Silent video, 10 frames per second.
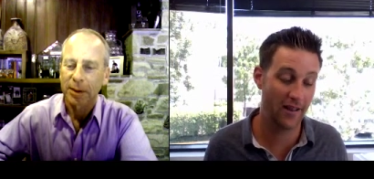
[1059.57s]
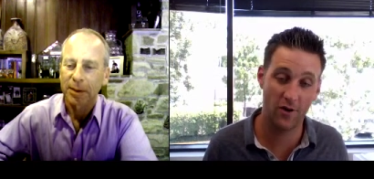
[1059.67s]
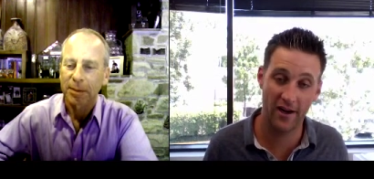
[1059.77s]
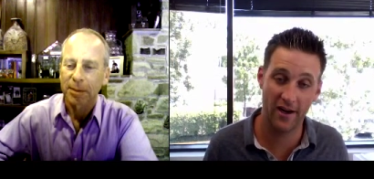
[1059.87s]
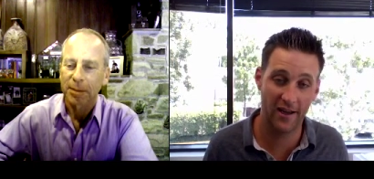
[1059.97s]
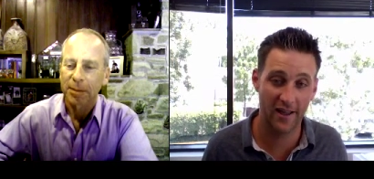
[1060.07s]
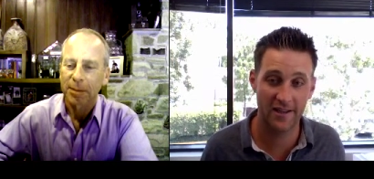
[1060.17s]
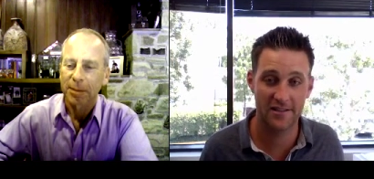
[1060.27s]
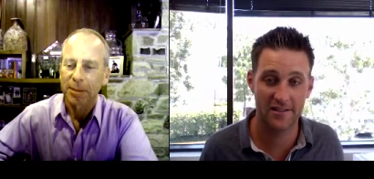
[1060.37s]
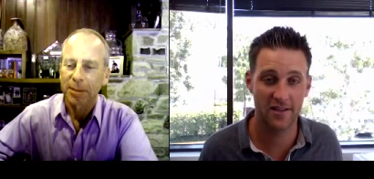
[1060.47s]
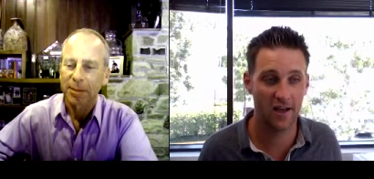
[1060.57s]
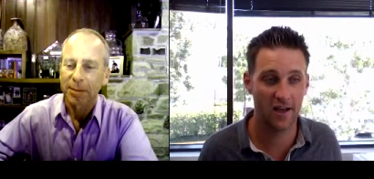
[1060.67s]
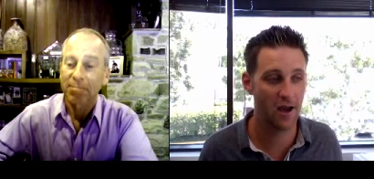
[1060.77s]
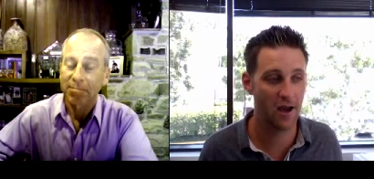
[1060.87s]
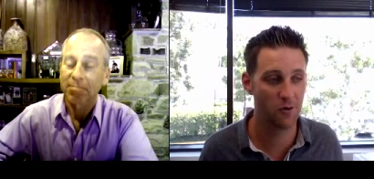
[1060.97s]
Speaker 1: Uh, I liked Friday Night
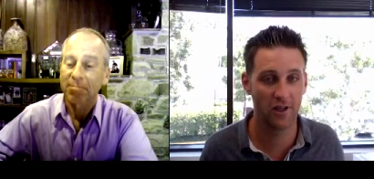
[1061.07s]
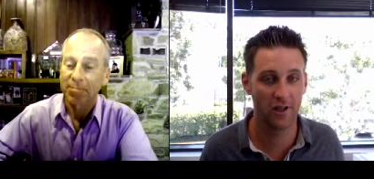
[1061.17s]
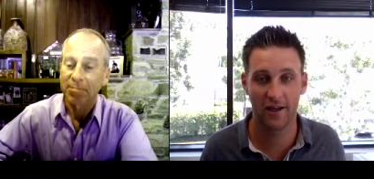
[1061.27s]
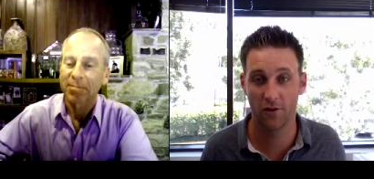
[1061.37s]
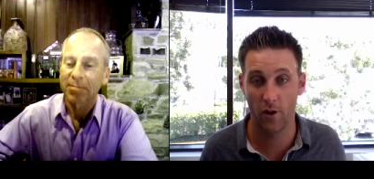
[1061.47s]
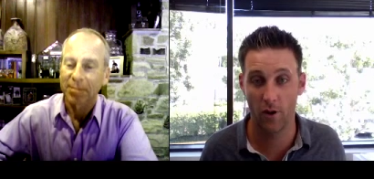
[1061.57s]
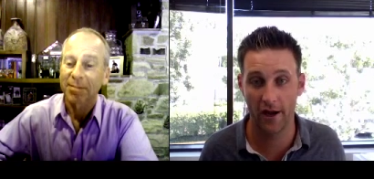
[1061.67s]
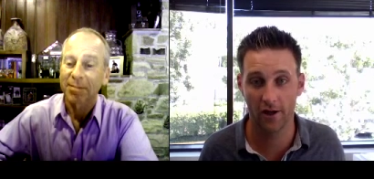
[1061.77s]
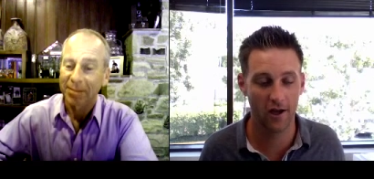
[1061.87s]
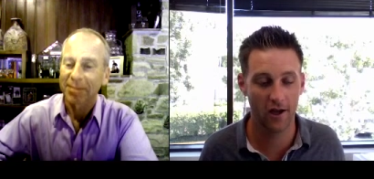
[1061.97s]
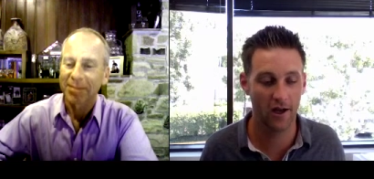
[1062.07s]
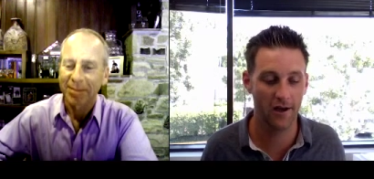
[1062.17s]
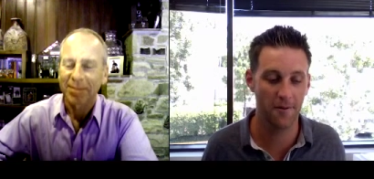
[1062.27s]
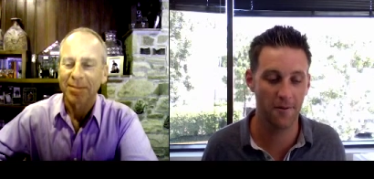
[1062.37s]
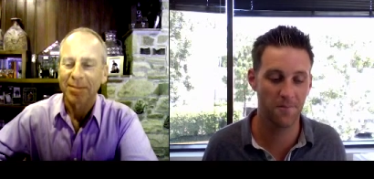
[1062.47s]
Lights. Uh, I really like The Wire.
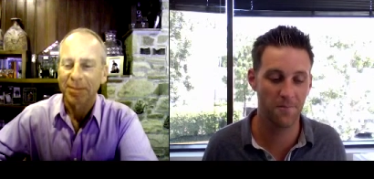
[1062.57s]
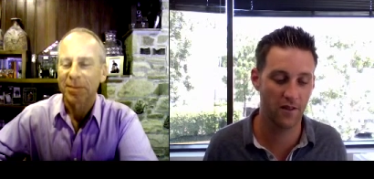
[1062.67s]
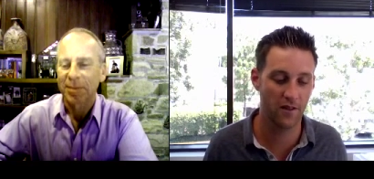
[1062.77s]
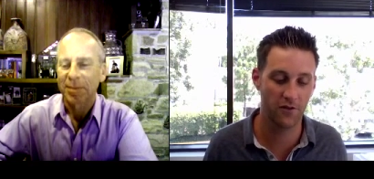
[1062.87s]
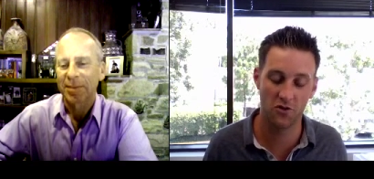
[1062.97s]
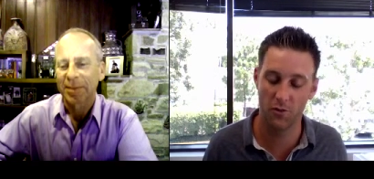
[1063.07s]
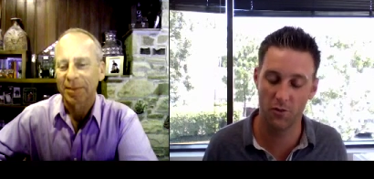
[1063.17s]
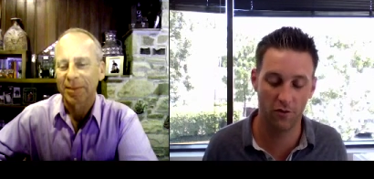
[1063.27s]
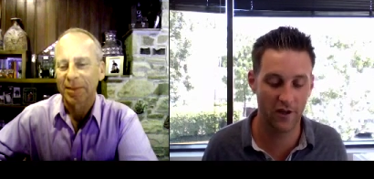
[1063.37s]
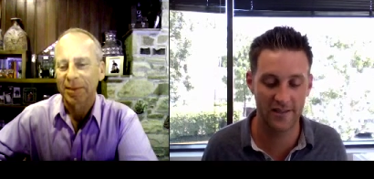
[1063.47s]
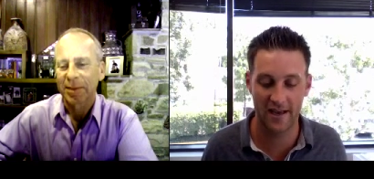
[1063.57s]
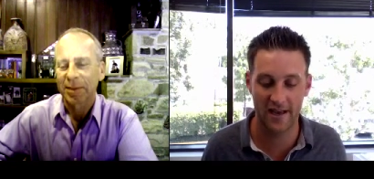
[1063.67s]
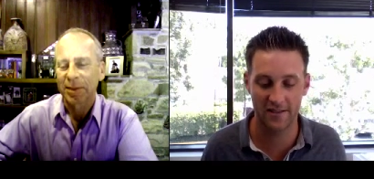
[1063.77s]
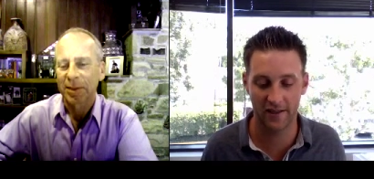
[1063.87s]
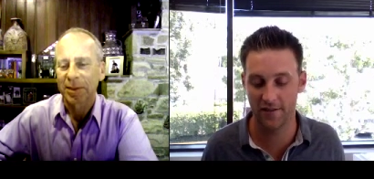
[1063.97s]
Um, I thought those were both
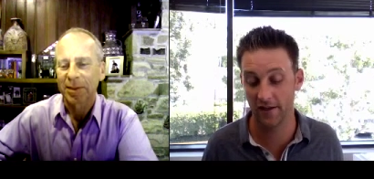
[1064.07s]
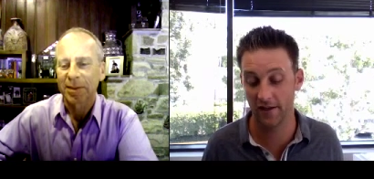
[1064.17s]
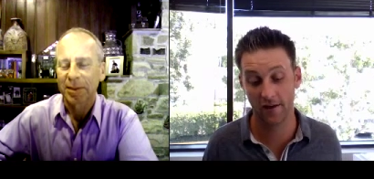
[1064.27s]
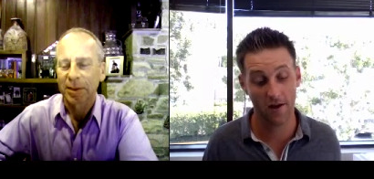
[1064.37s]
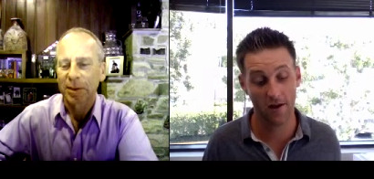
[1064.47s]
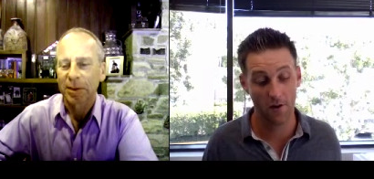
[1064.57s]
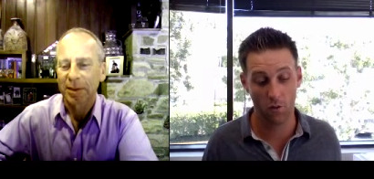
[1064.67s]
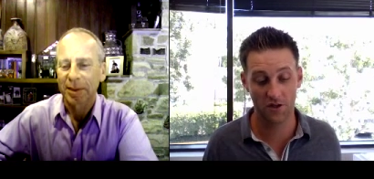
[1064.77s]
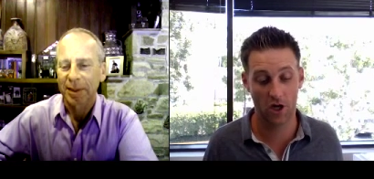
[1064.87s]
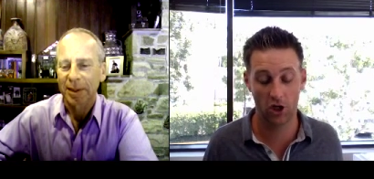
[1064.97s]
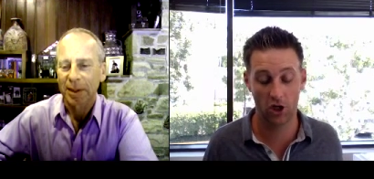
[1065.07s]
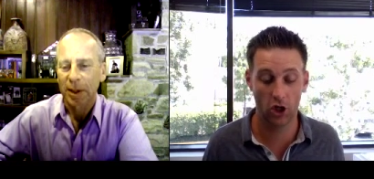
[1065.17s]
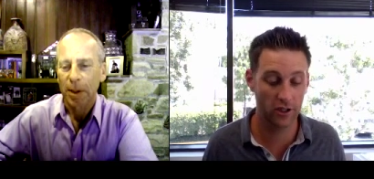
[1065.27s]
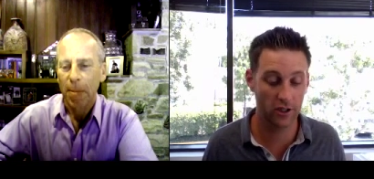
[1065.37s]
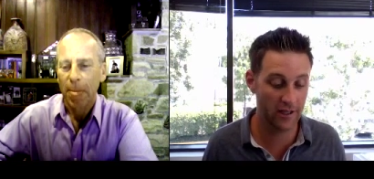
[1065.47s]
fantastic. I think
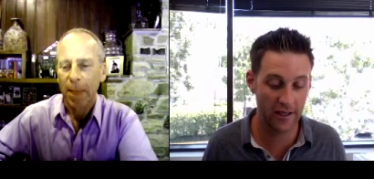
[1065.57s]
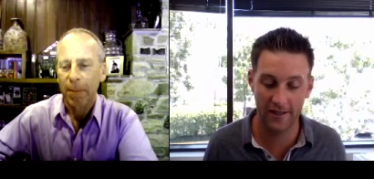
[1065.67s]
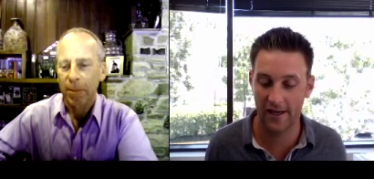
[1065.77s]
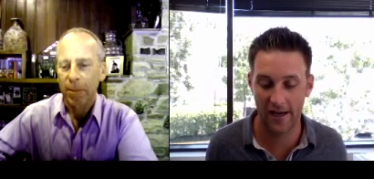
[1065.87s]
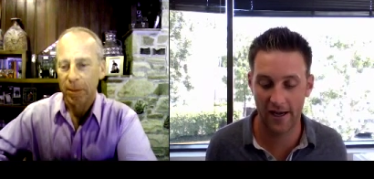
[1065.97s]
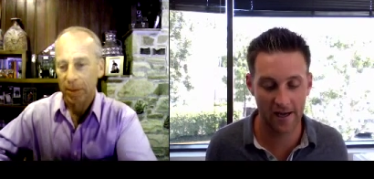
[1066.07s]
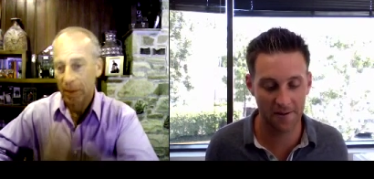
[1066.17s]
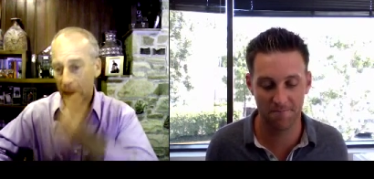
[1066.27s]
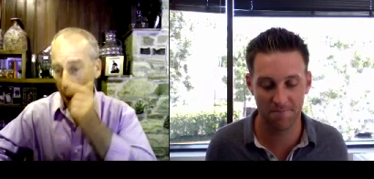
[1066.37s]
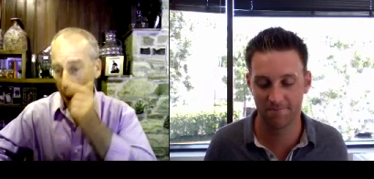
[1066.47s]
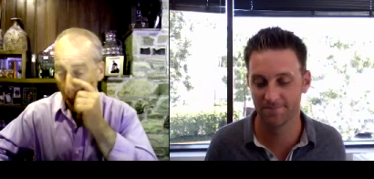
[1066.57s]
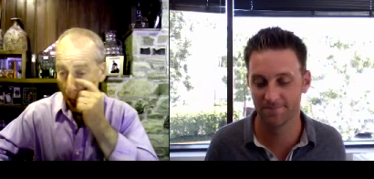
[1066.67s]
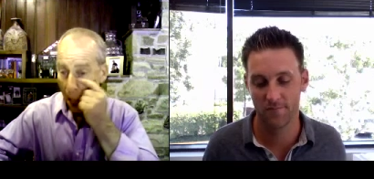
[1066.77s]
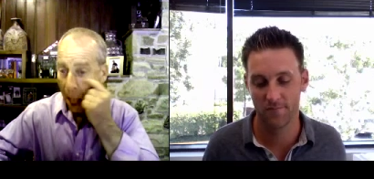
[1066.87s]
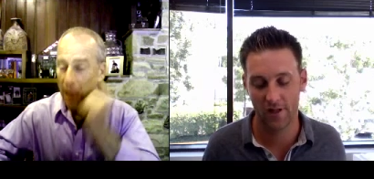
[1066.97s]
what's on currently.
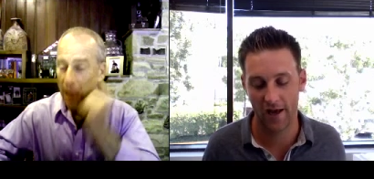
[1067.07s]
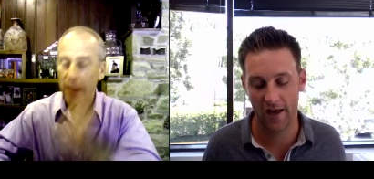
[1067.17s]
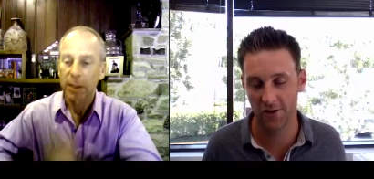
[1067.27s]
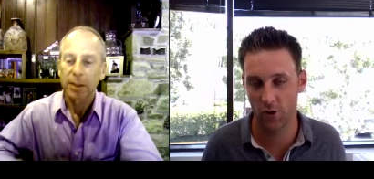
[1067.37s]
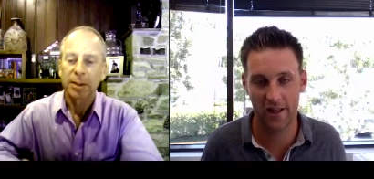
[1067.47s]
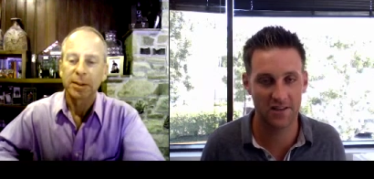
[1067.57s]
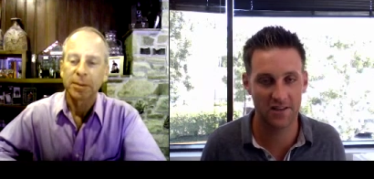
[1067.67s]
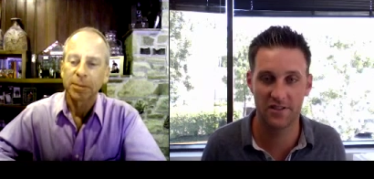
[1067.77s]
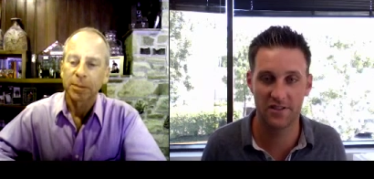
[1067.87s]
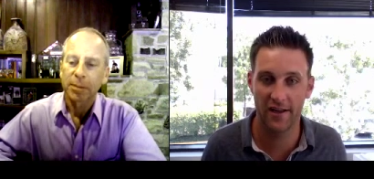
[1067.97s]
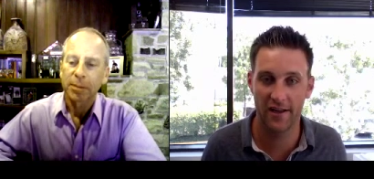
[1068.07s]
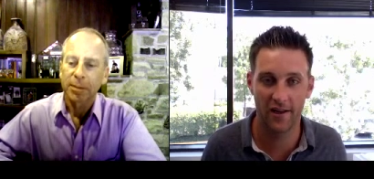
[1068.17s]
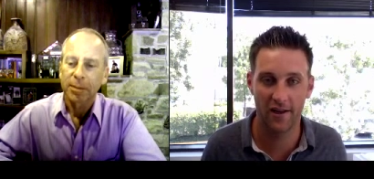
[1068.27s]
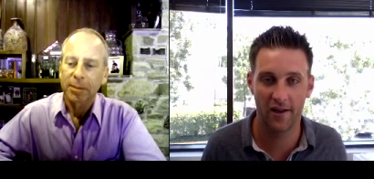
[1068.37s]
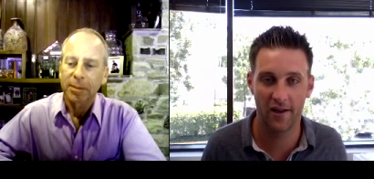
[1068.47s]
Um, I enjoy Last
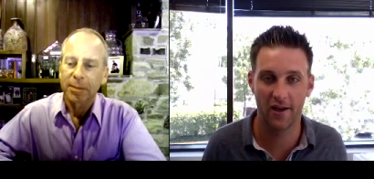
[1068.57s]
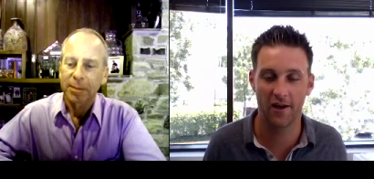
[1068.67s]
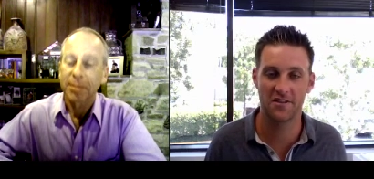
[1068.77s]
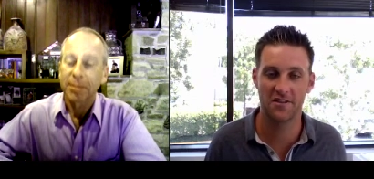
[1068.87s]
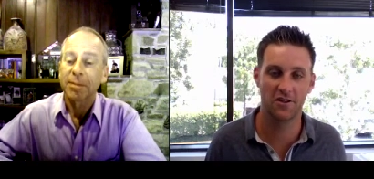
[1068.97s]
Week Tonight. Uh,